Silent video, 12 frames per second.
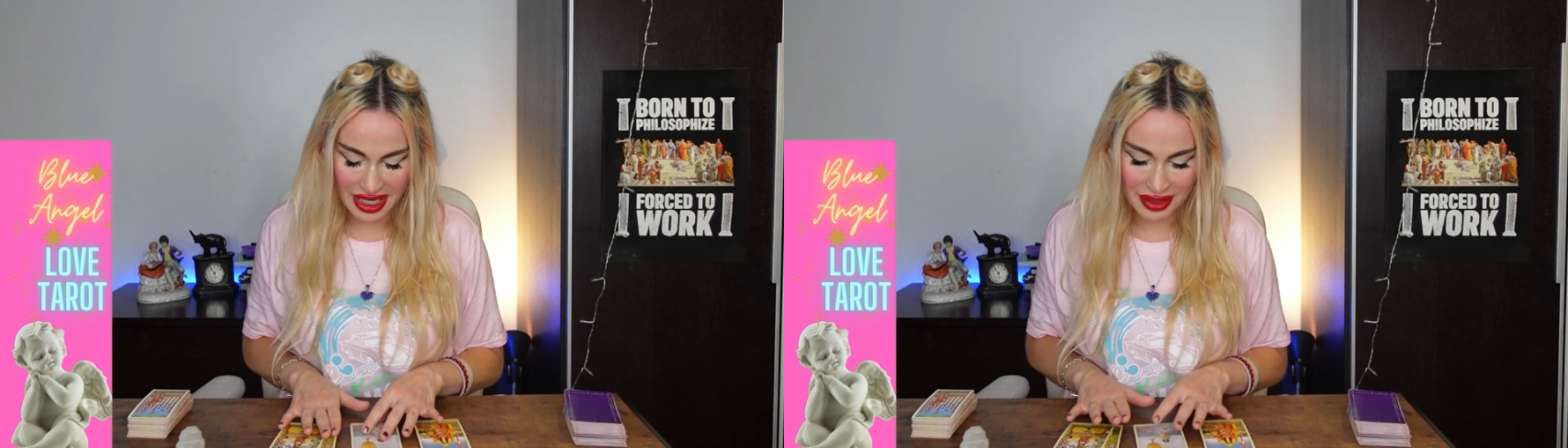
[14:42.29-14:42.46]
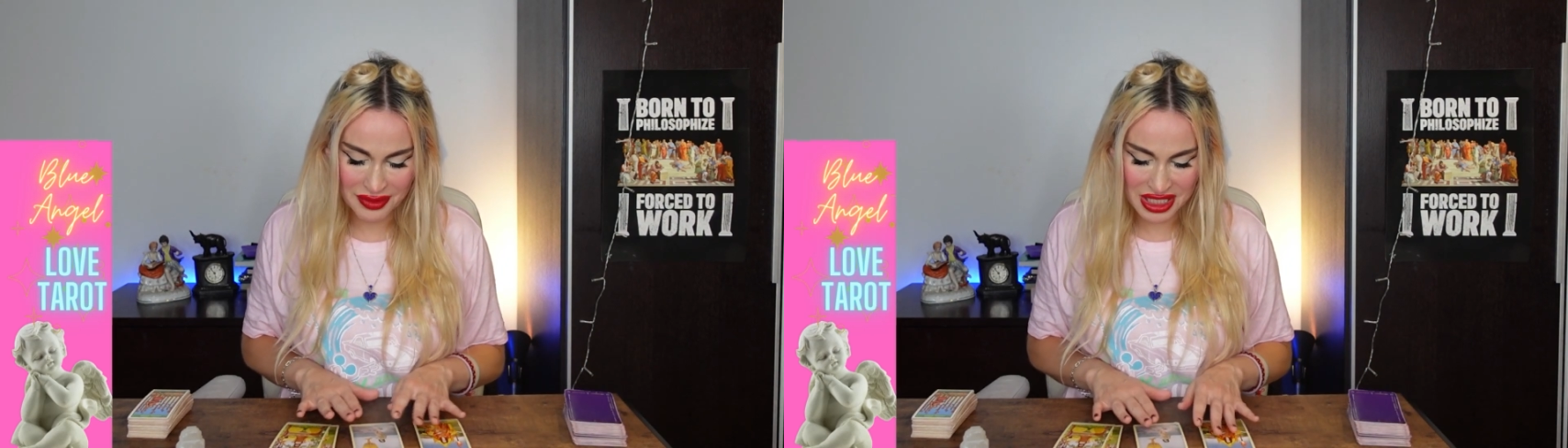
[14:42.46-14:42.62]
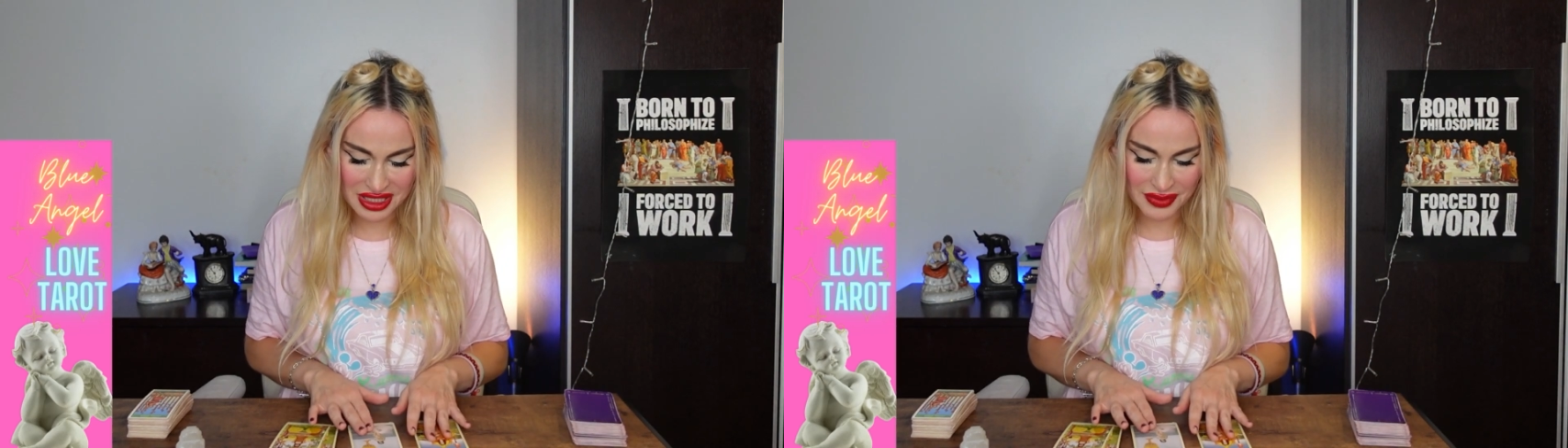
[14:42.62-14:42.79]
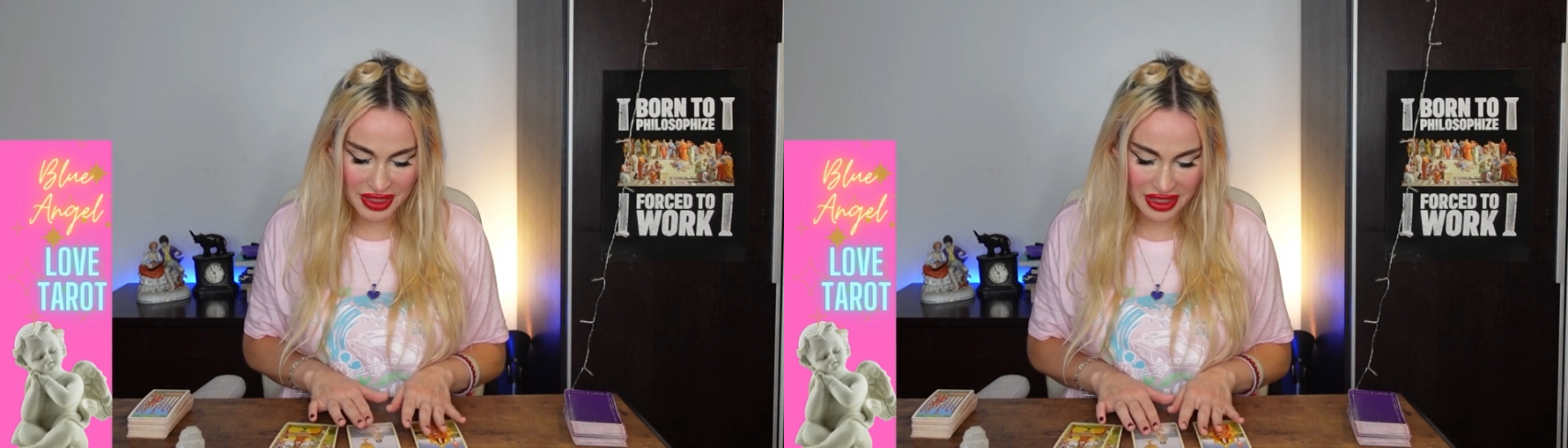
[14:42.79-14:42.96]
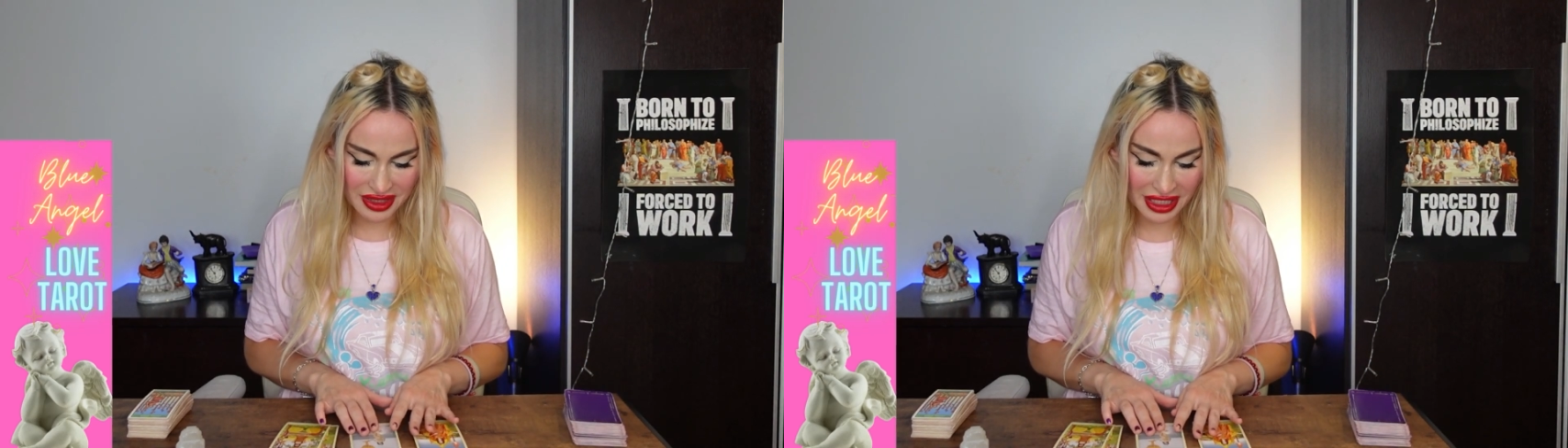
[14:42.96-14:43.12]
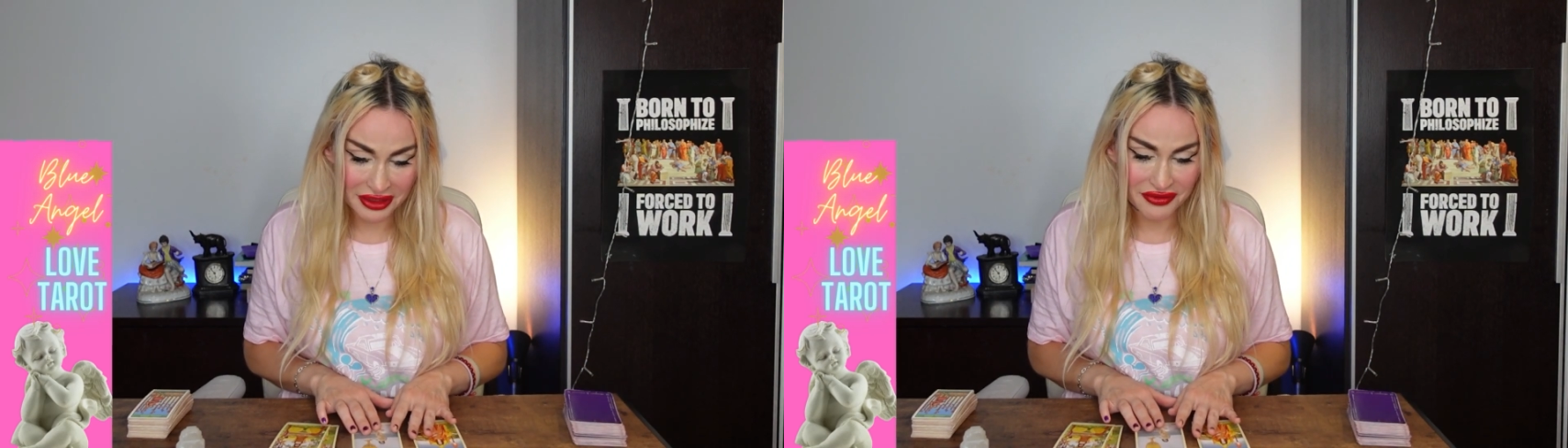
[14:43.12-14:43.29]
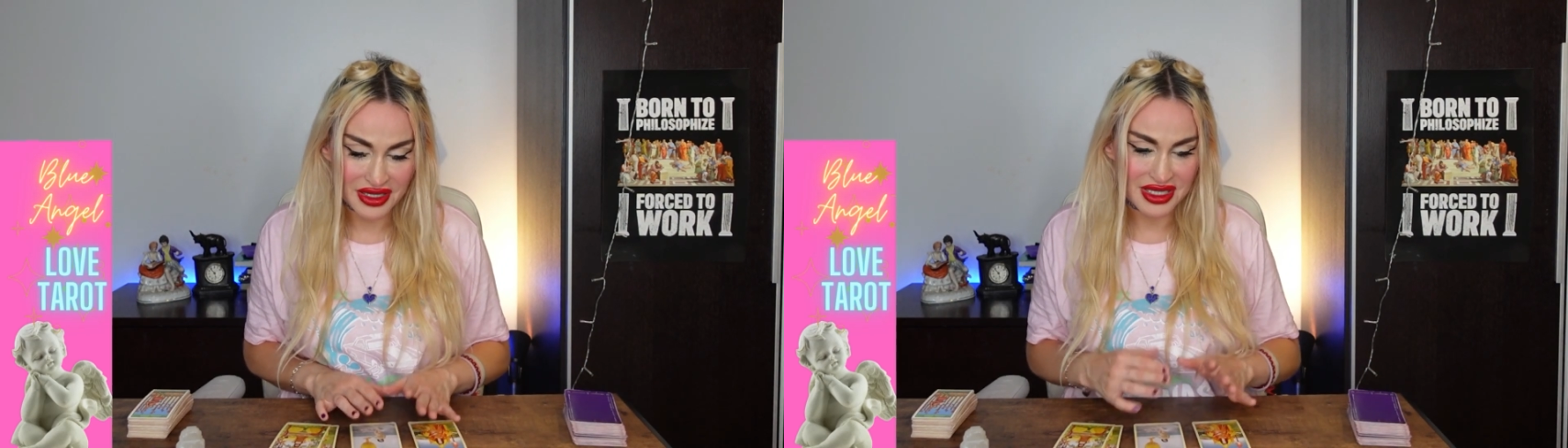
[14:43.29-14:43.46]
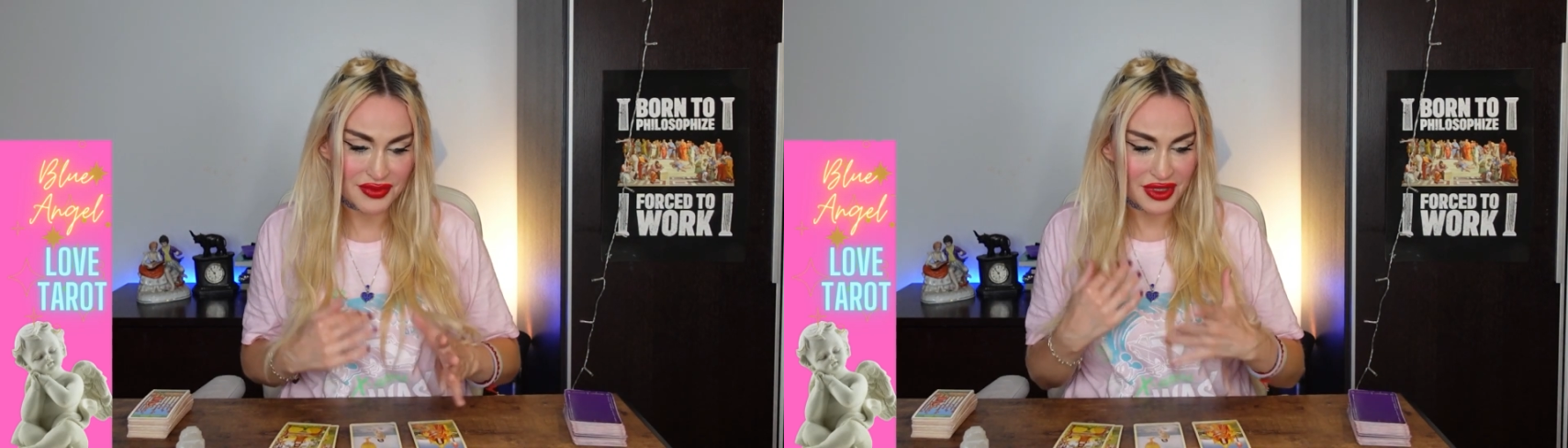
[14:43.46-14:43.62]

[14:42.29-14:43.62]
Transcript: I'm just making light of this